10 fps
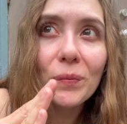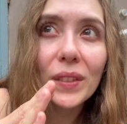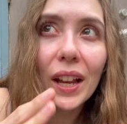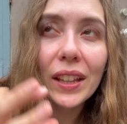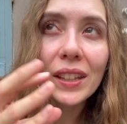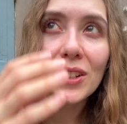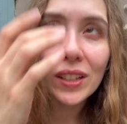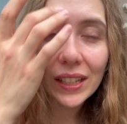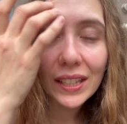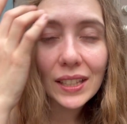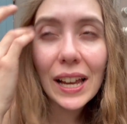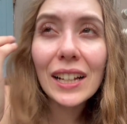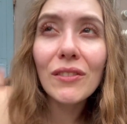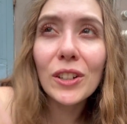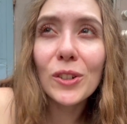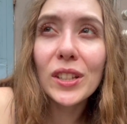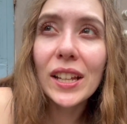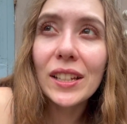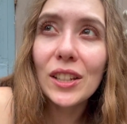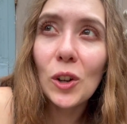uh, there's like this lack of
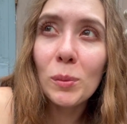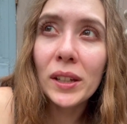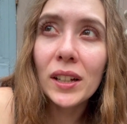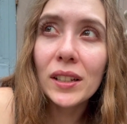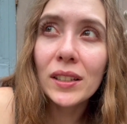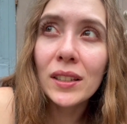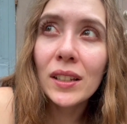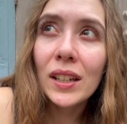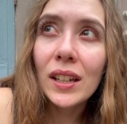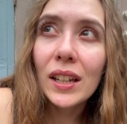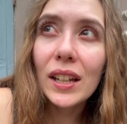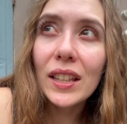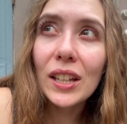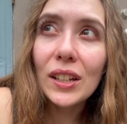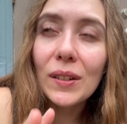understanding though, because it's like